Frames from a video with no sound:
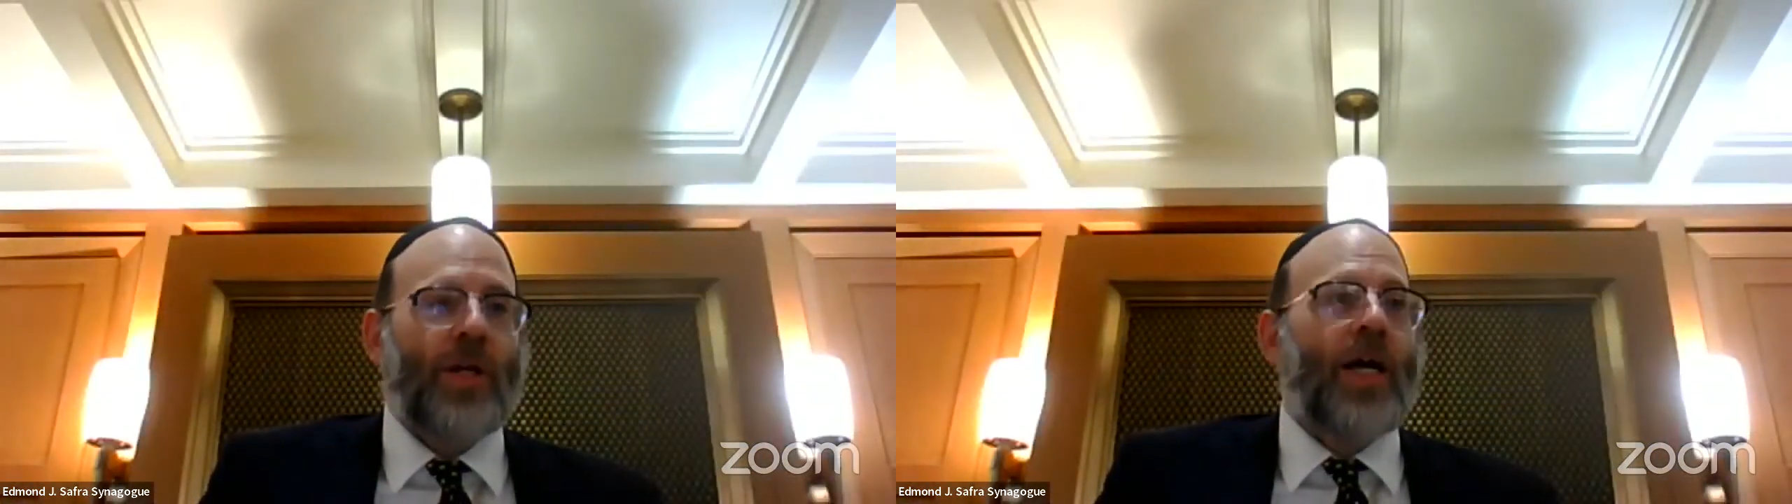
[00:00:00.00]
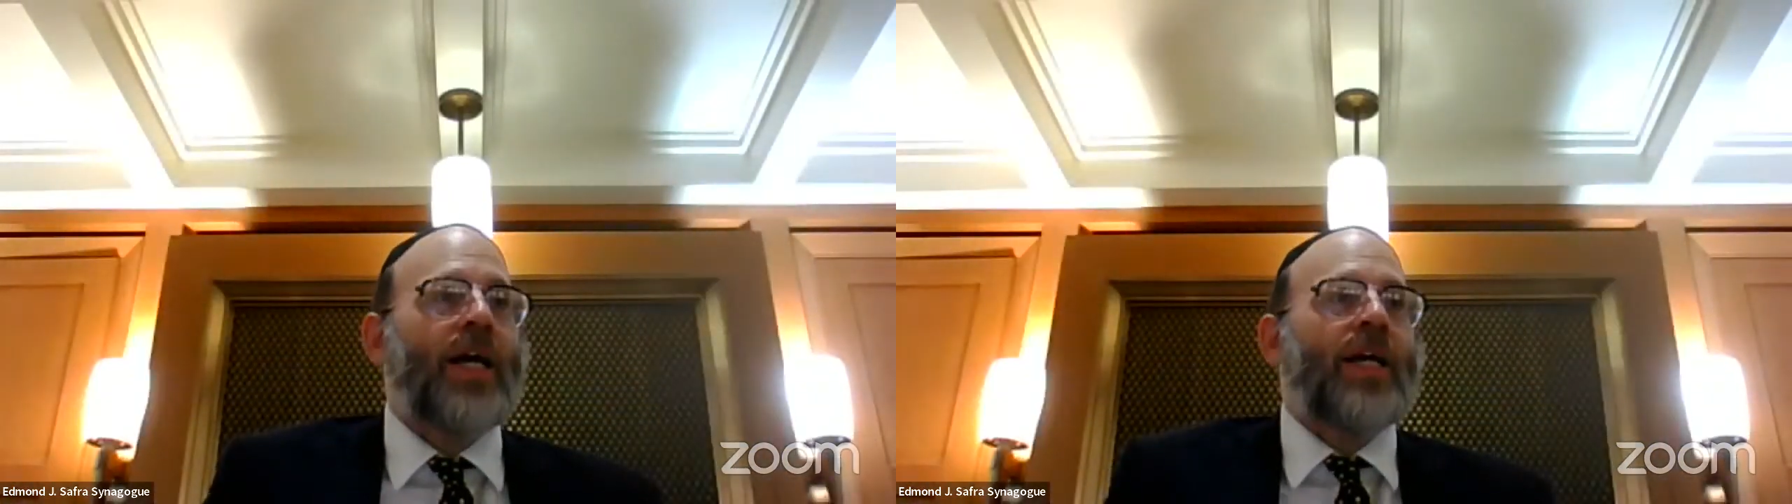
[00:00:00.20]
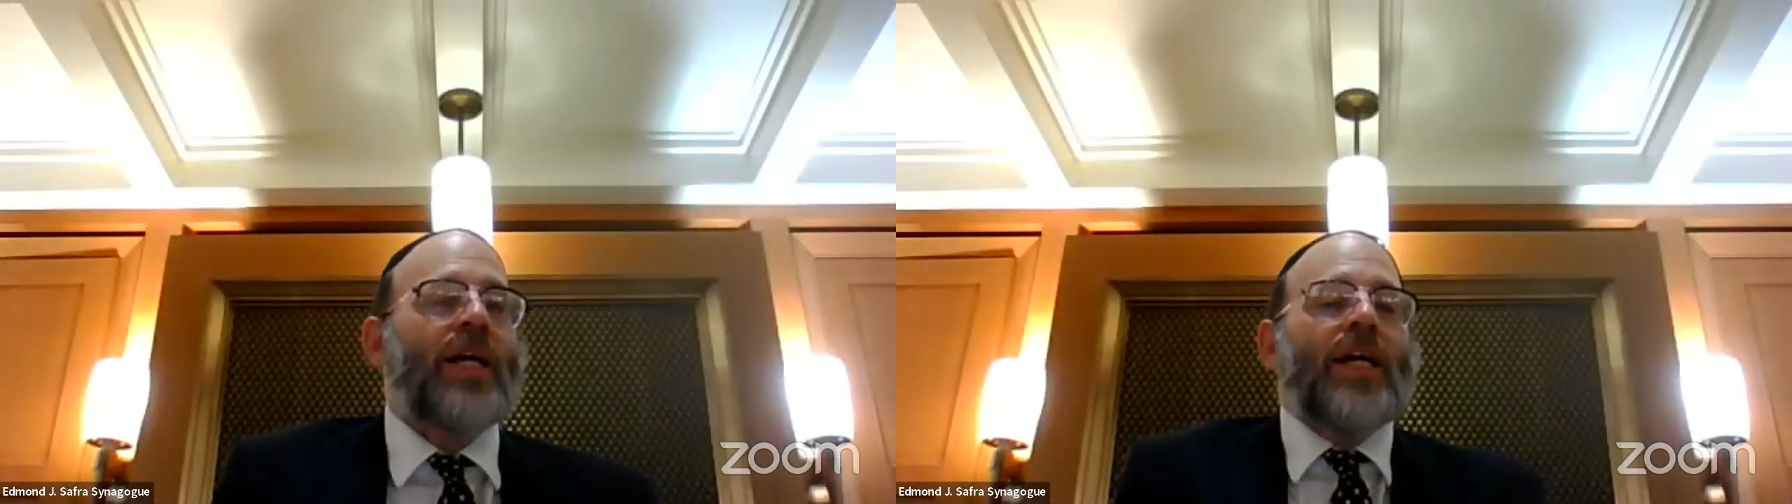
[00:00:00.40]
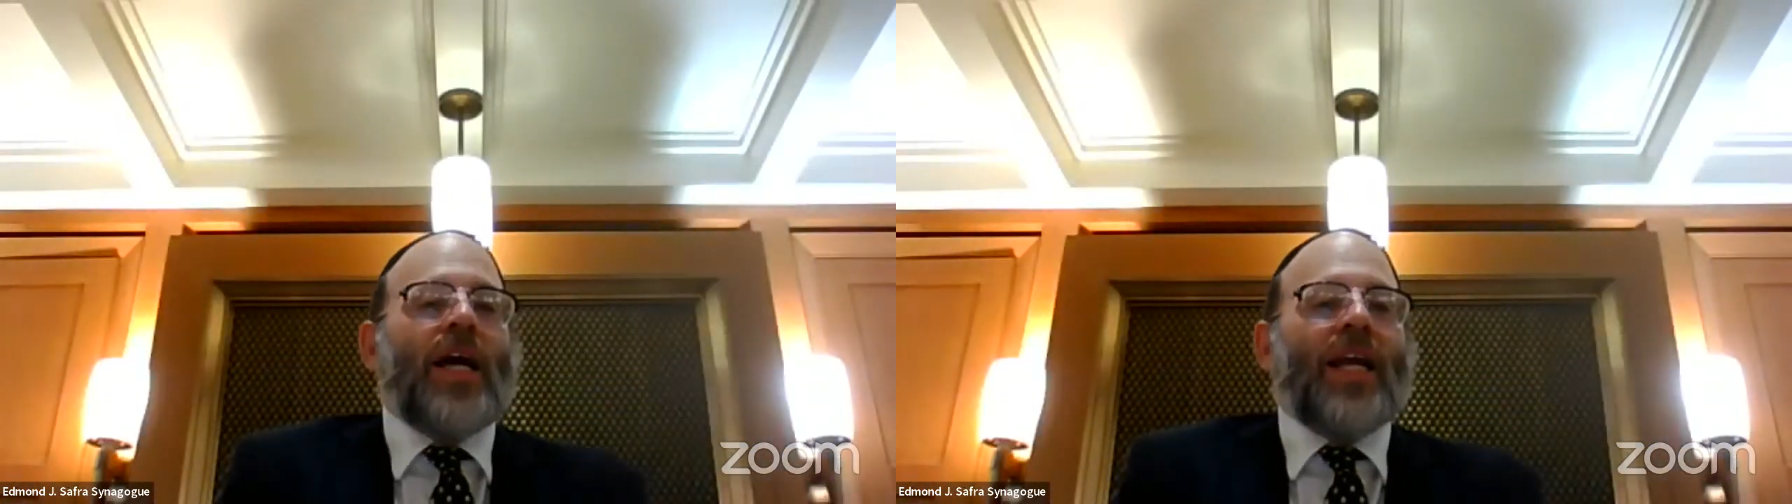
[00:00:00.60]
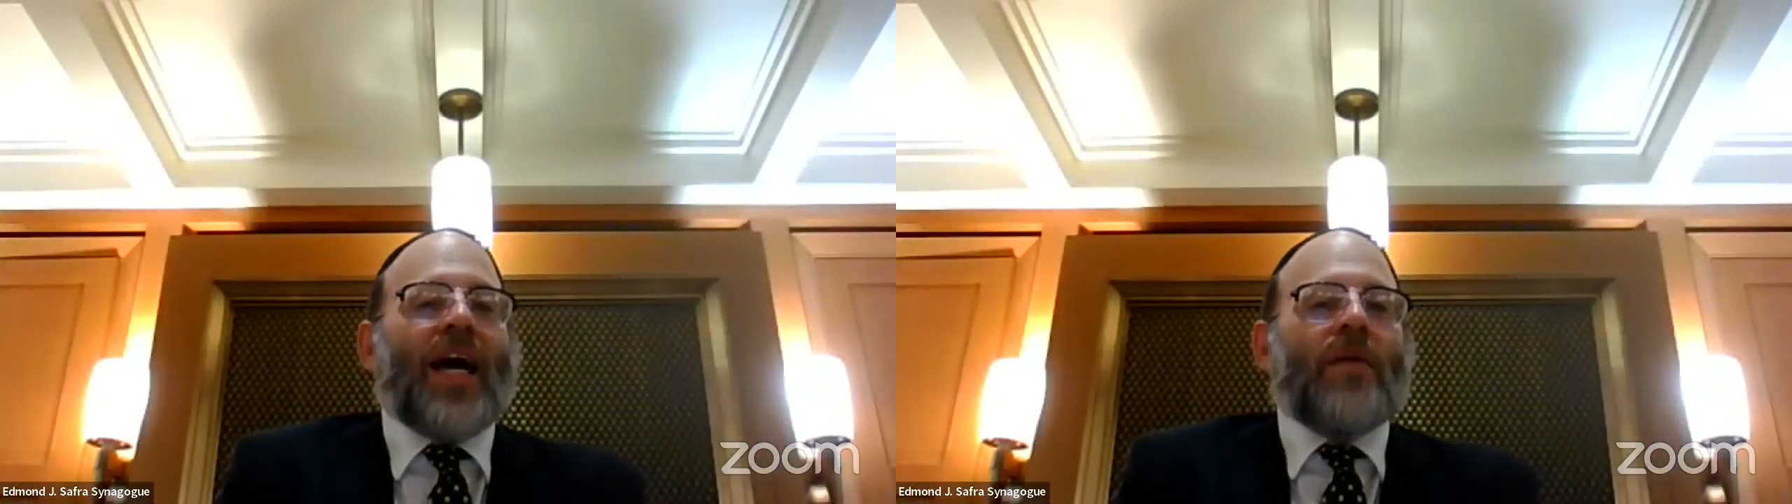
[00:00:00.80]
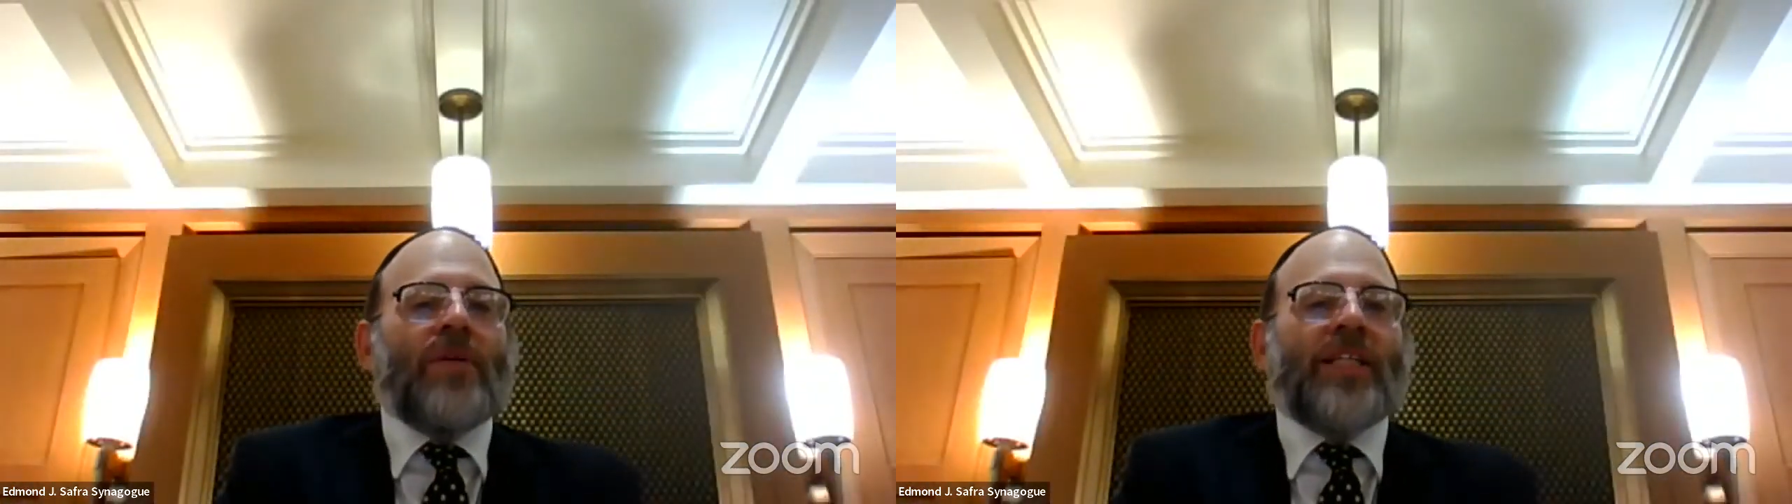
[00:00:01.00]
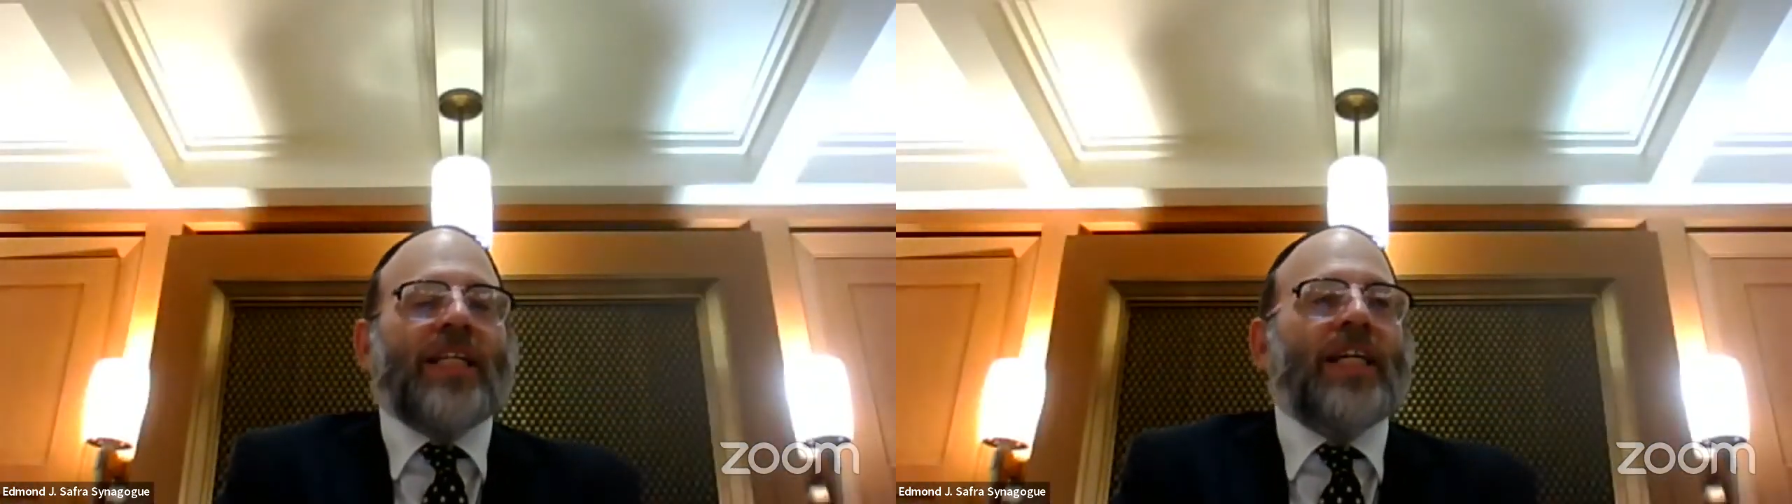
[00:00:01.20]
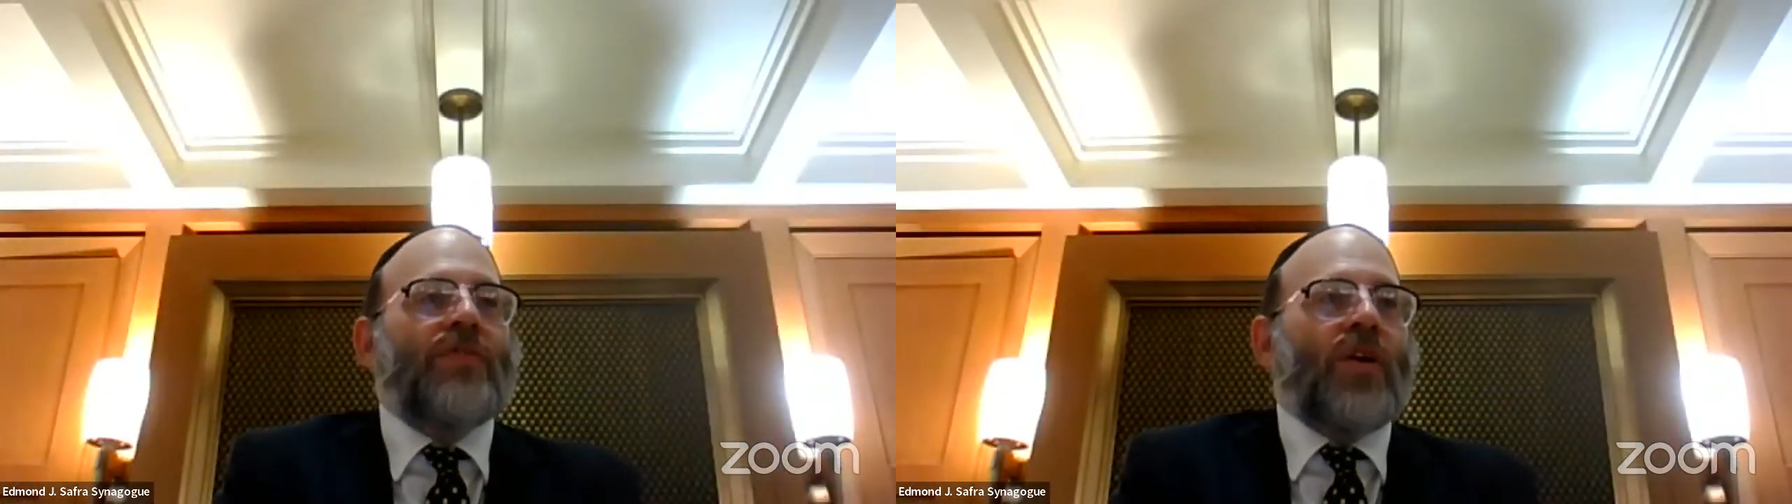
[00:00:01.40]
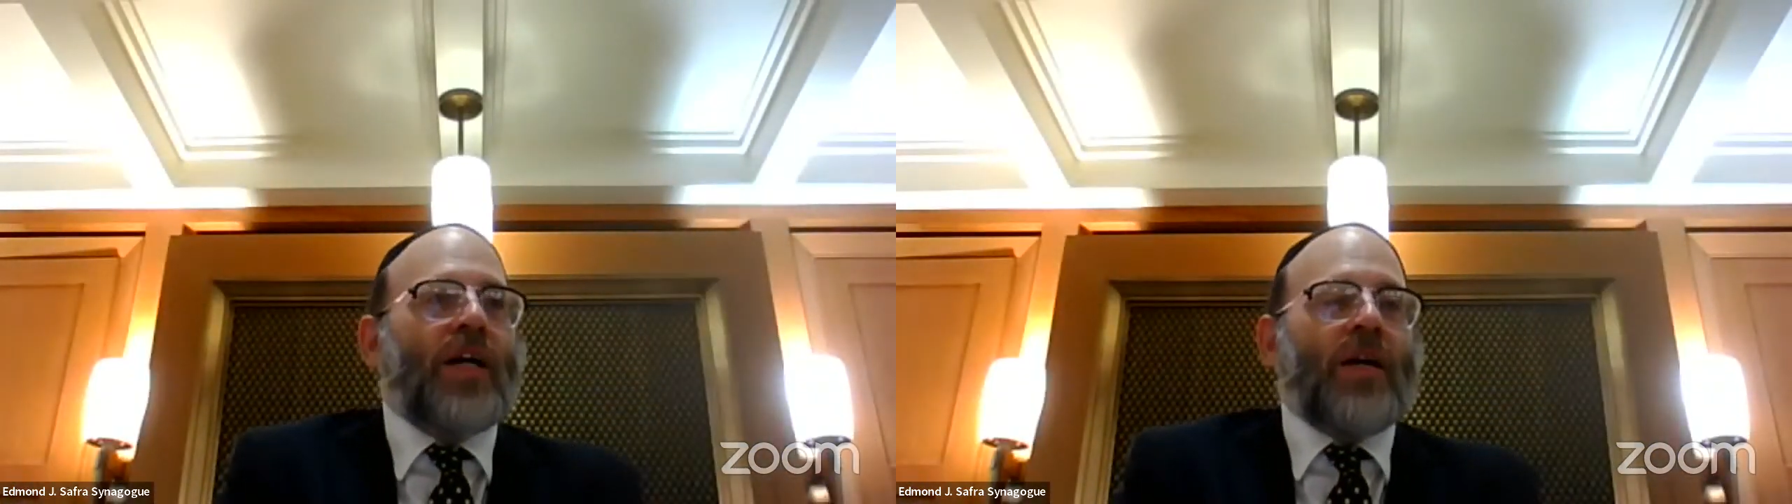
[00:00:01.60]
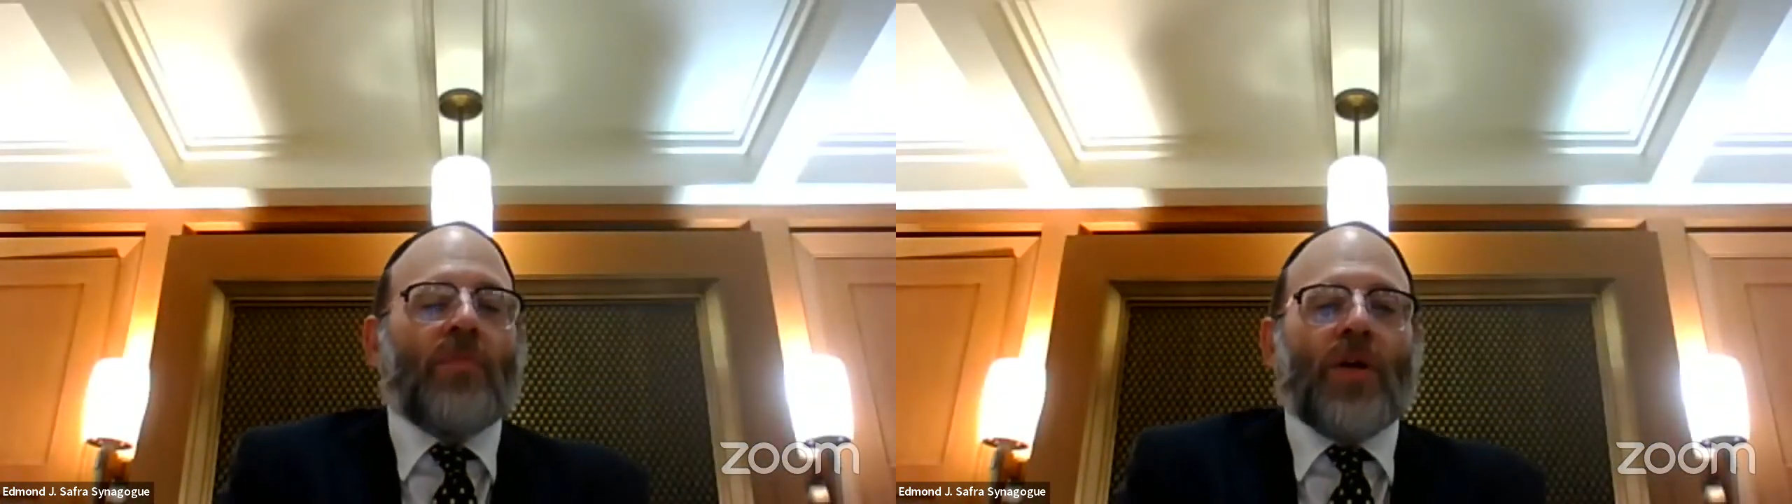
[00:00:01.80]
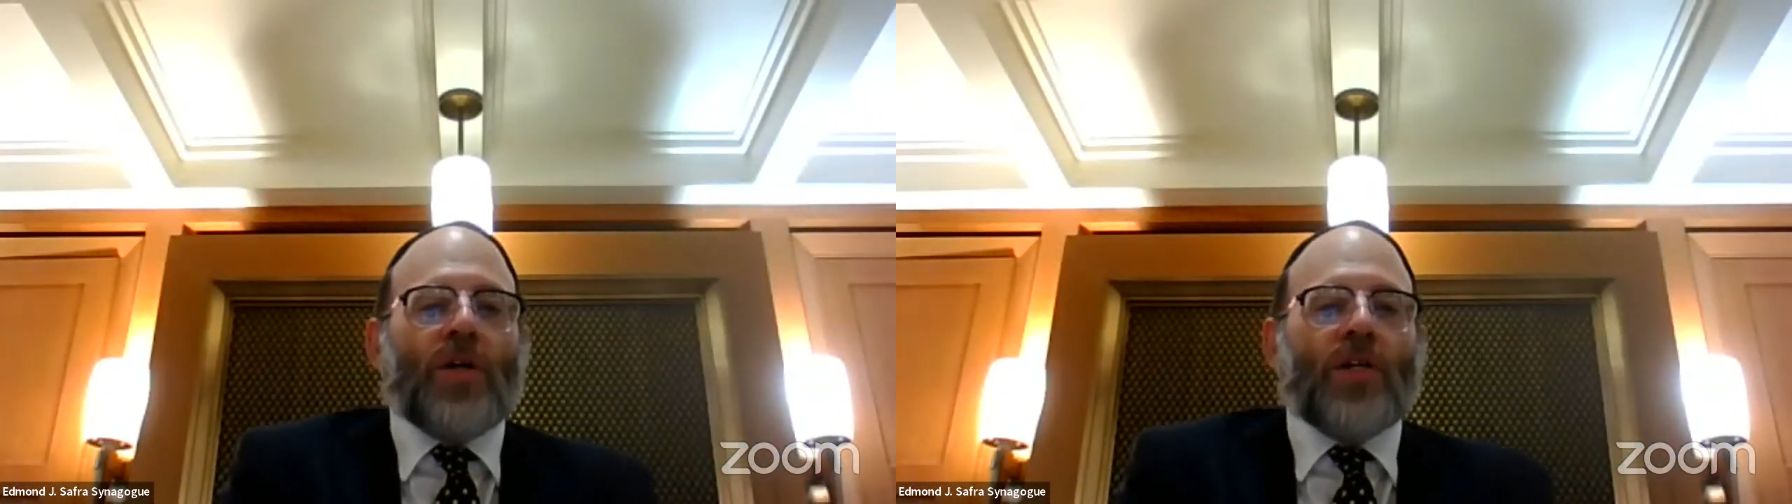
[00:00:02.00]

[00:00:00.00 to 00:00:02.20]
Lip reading: Okay, an amma is 6 tefachim.